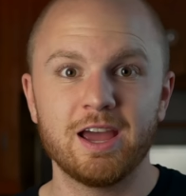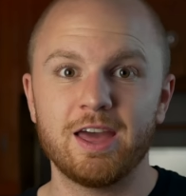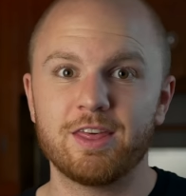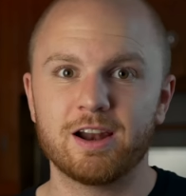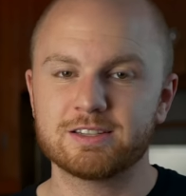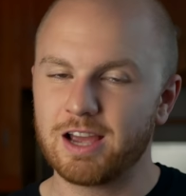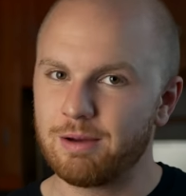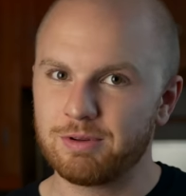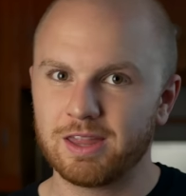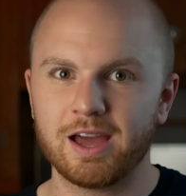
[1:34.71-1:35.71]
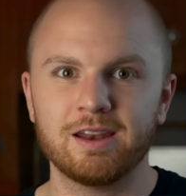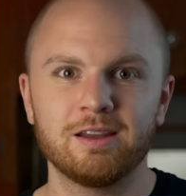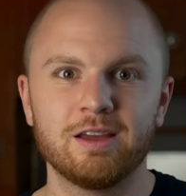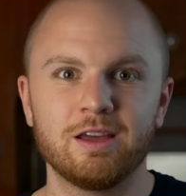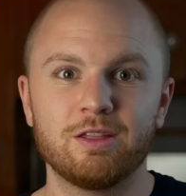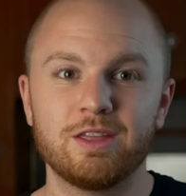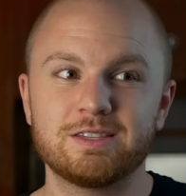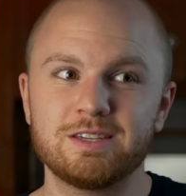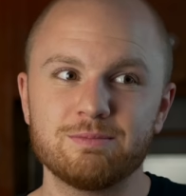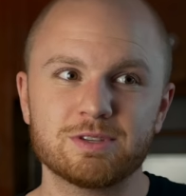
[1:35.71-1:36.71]
And then on top of that,
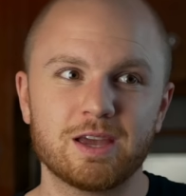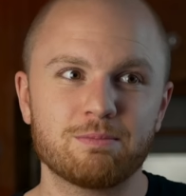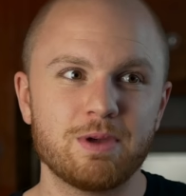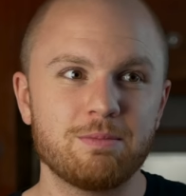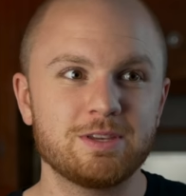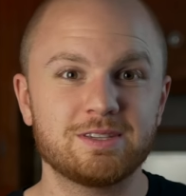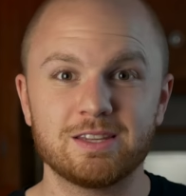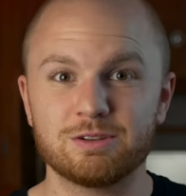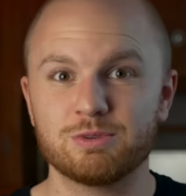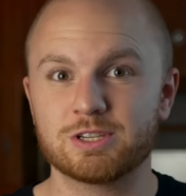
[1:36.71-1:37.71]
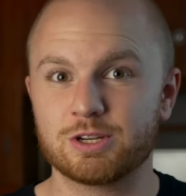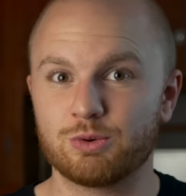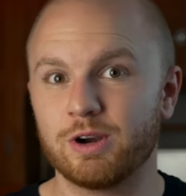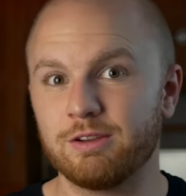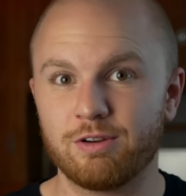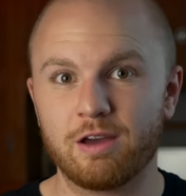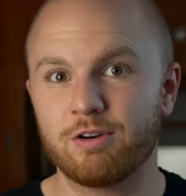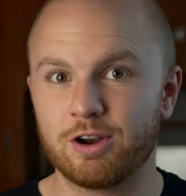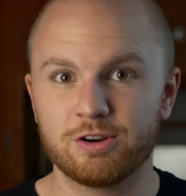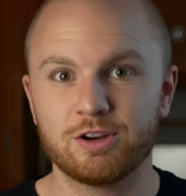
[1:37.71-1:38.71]
it seems like maybe since it was a
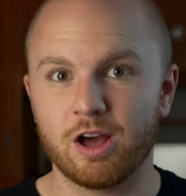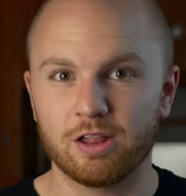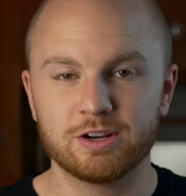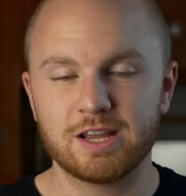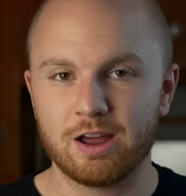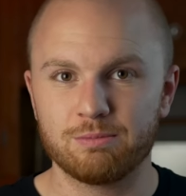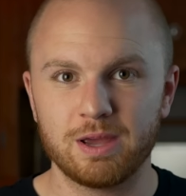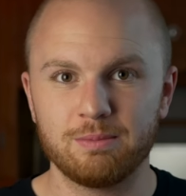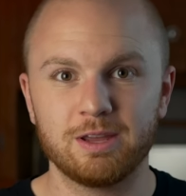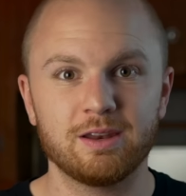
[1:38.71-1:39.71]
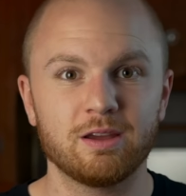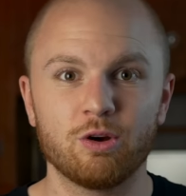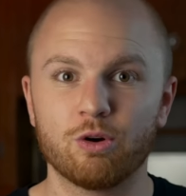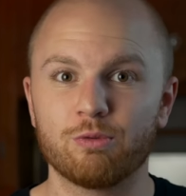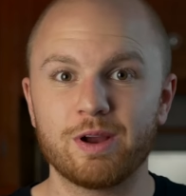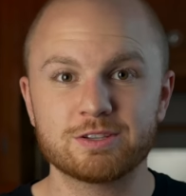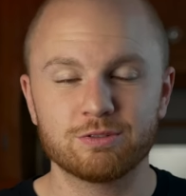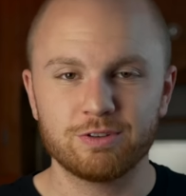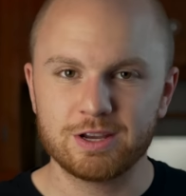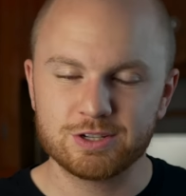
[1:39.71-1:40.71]
$2,500 down payment or
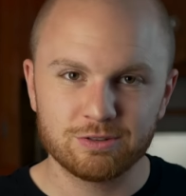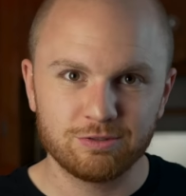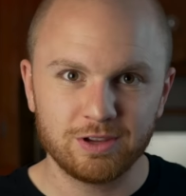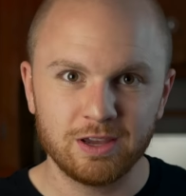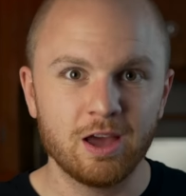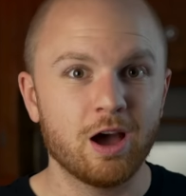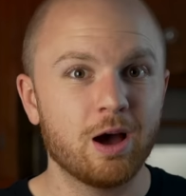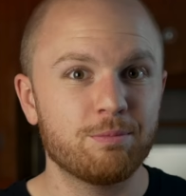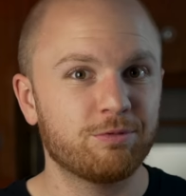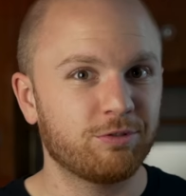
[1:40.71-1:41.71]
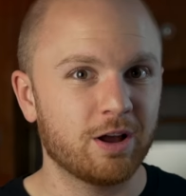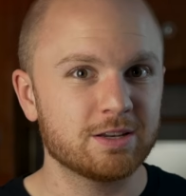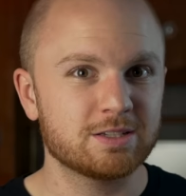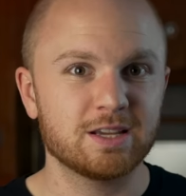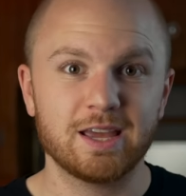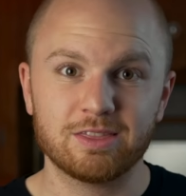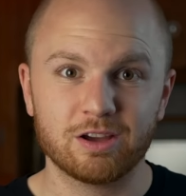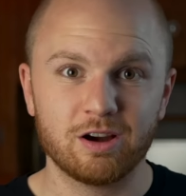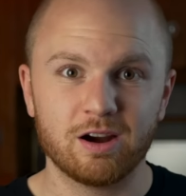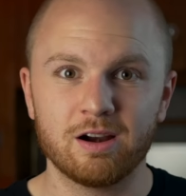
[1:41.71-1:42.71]
reservation fee up front to get
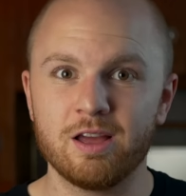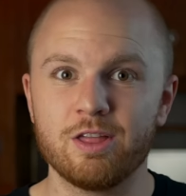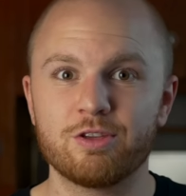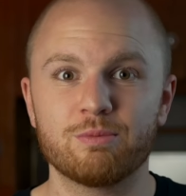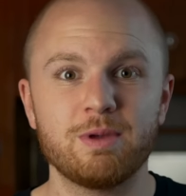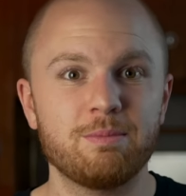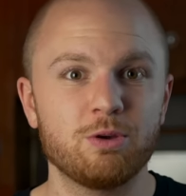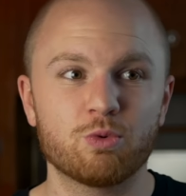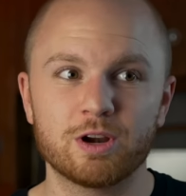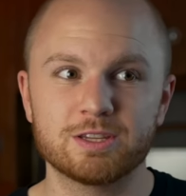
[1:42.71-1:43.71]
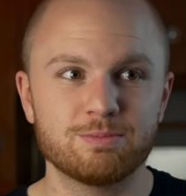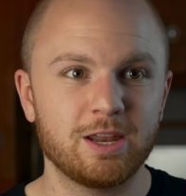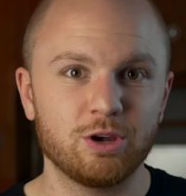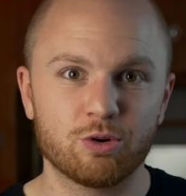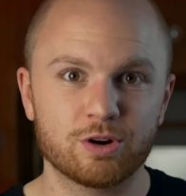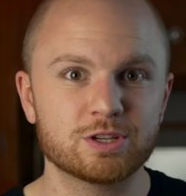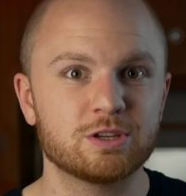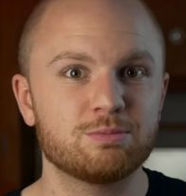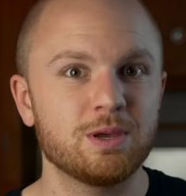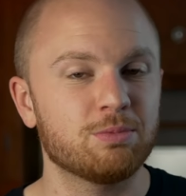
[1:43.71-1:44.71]
the car, there maybe weren't as many orders
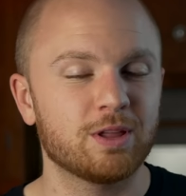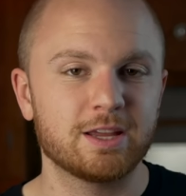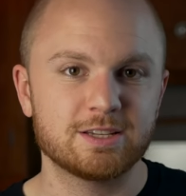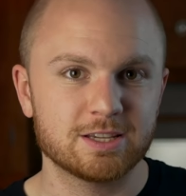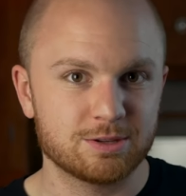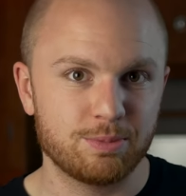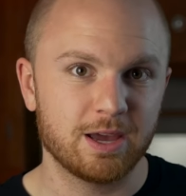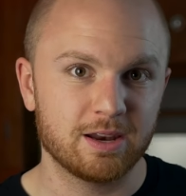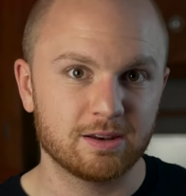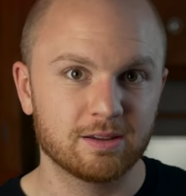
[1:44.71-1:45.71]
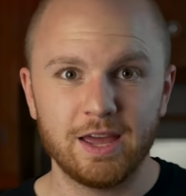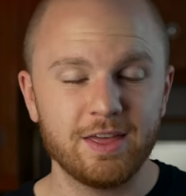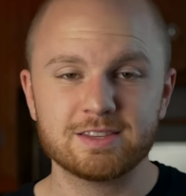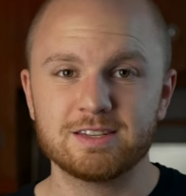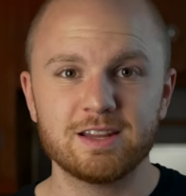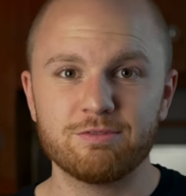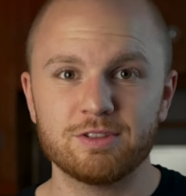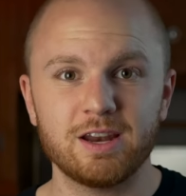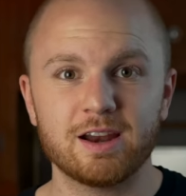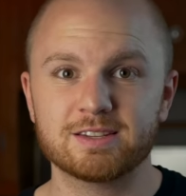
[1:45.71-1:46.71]
as people anticipated. And that's
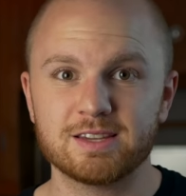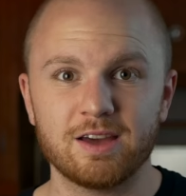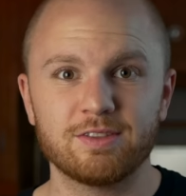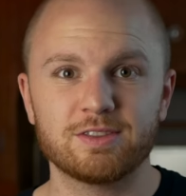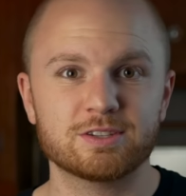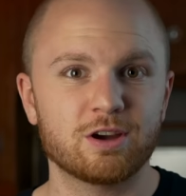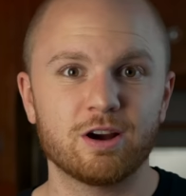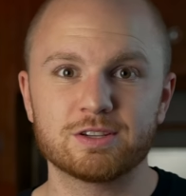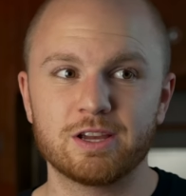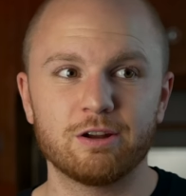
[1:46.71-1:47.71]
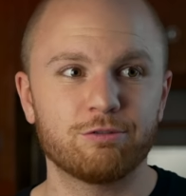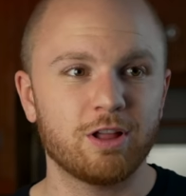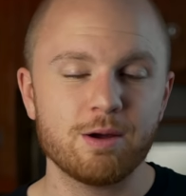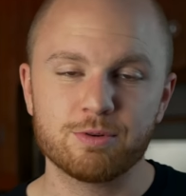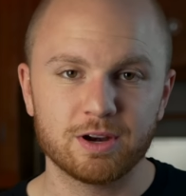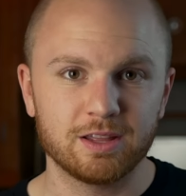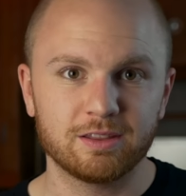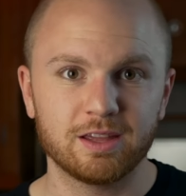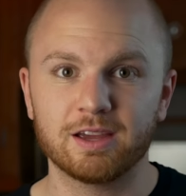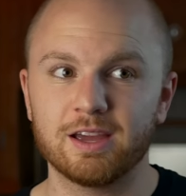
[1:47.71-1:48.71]
definitely not a sign that this car is going to flop or
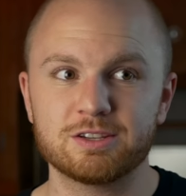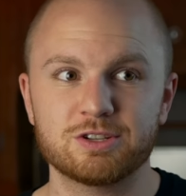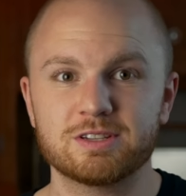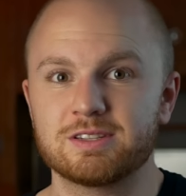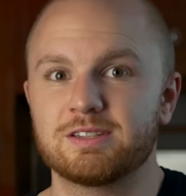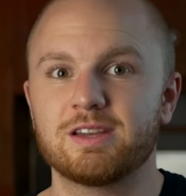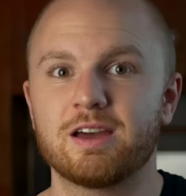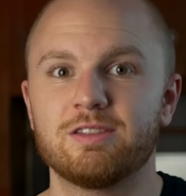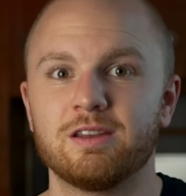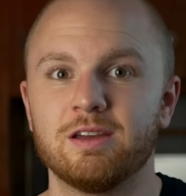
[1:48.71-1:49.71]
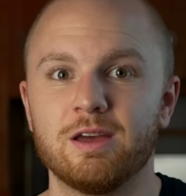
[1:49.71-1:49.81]
anything. It's just a sign that